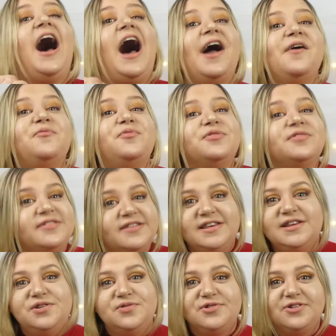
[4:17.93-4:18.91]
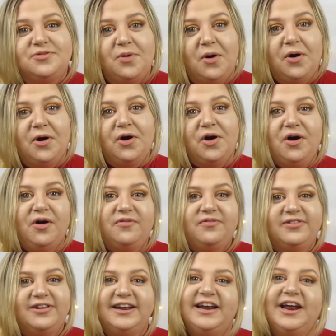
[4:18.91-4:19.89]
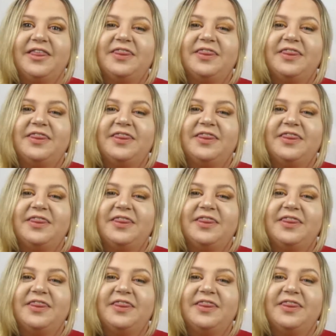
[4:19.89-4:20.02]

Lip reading: I will see you tomorrow, hopefully.